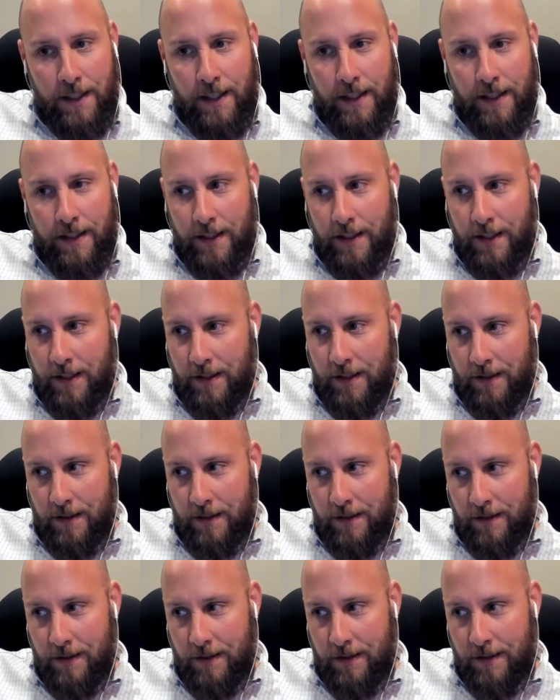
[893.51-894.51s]
And then,
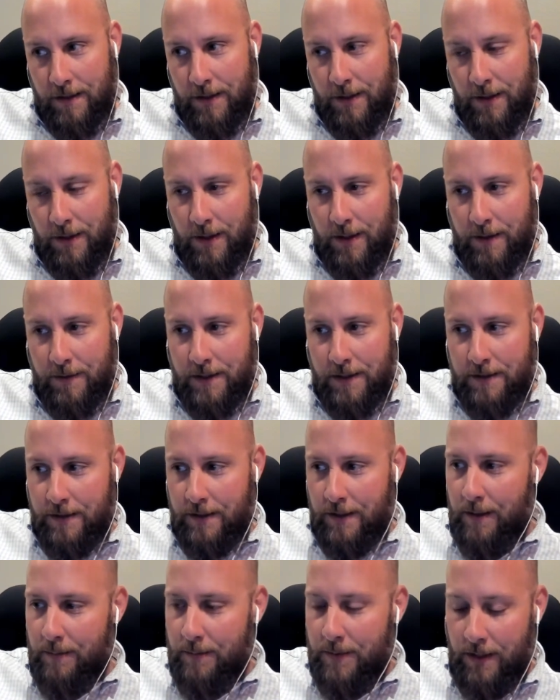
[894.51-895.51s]

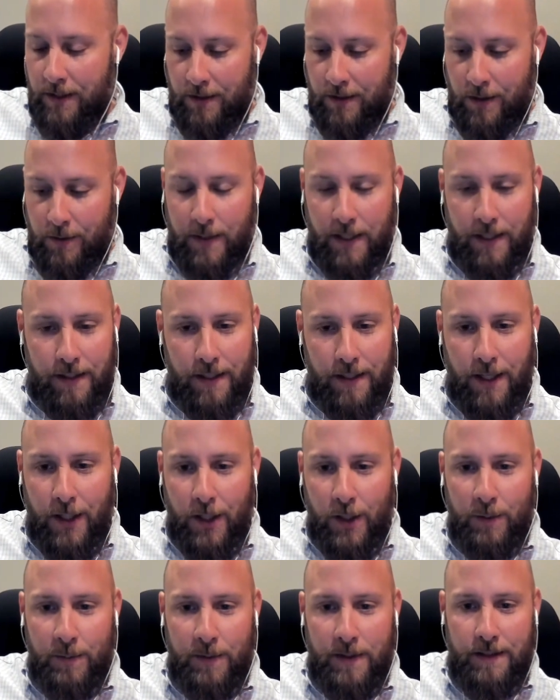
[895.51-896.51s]
obviously I'm telling her I'm heading
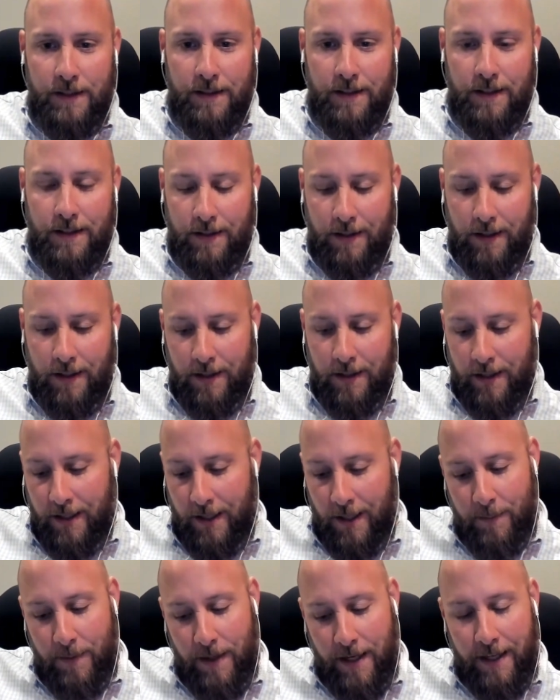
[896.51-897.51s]
home and
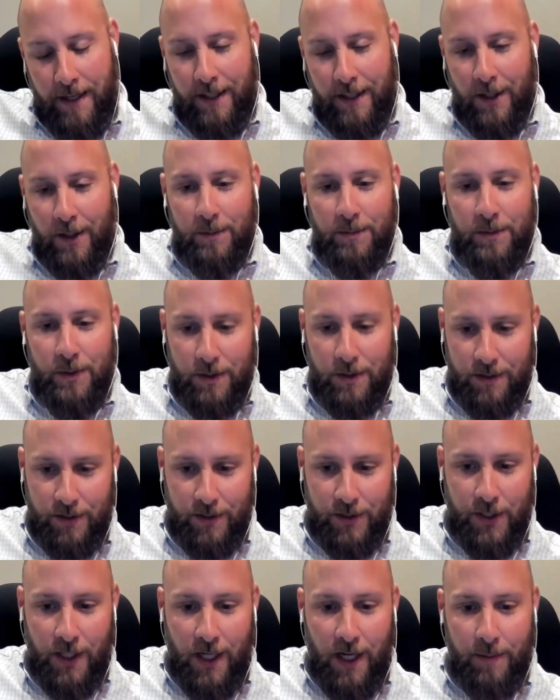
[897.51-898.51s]
I'm heading home towards
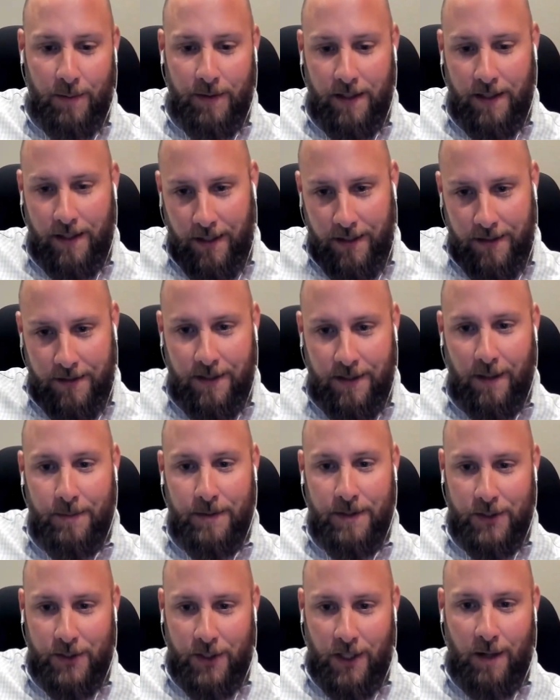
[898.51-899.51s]
the shop, and I got to stop
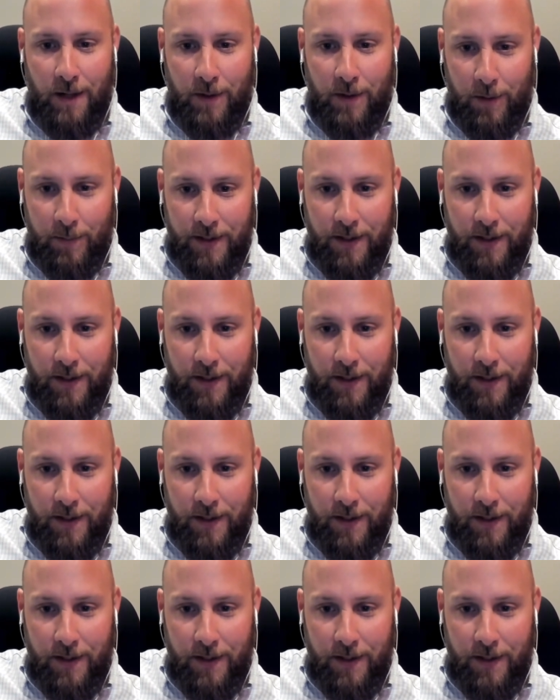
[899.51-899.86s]
the shop, and I'll be